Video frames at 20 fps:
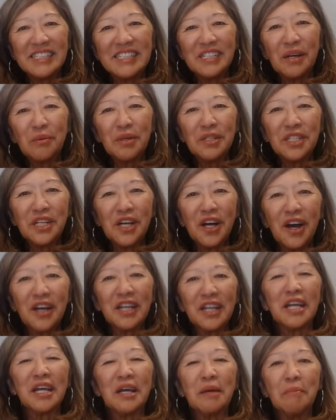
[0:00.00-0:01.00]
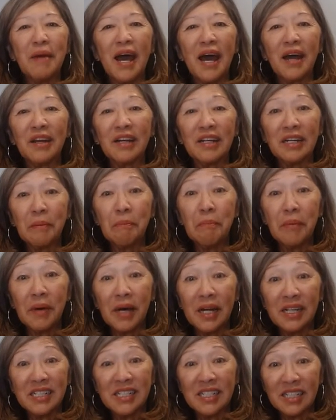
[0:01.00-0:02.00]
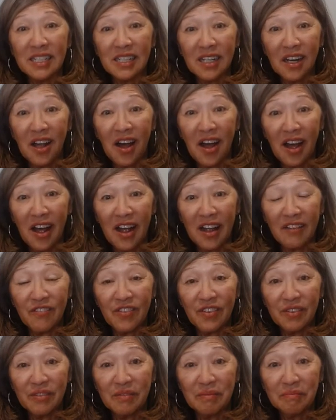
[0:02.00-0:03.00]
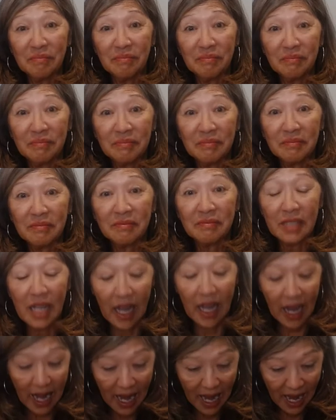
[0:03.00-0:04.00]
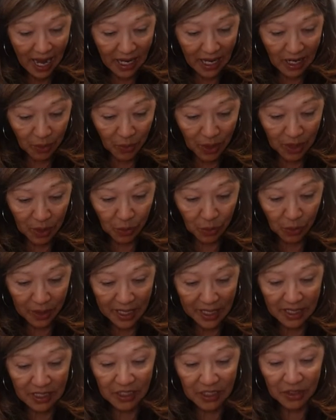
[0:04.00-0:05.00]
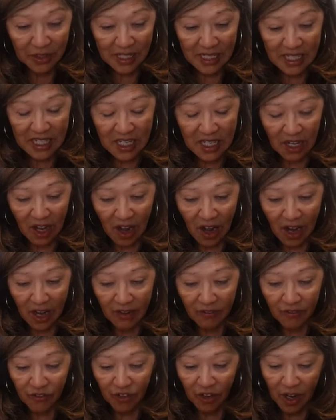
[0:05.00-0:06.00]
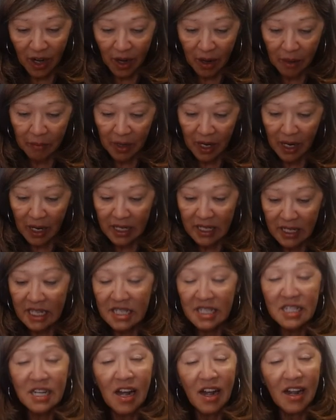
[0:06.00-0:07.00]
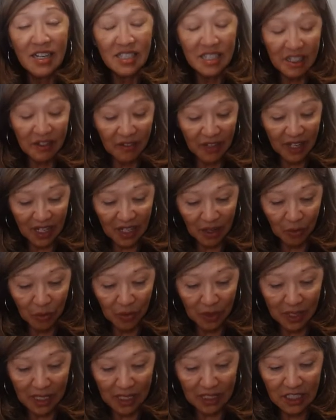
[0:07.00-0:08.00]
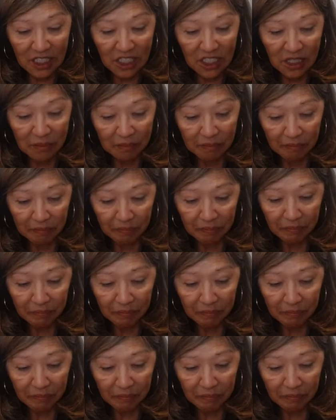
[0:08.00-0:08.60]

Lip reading: So we're talking about an abundant life. And I want to read you this line from The Science of Getting Rich.